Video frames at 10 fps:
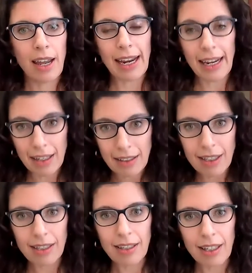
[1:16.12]
And
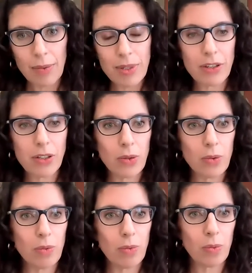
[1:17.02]
he was
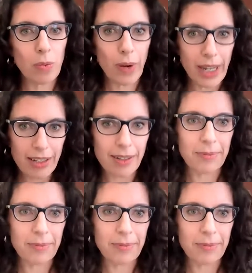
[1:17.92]
also white.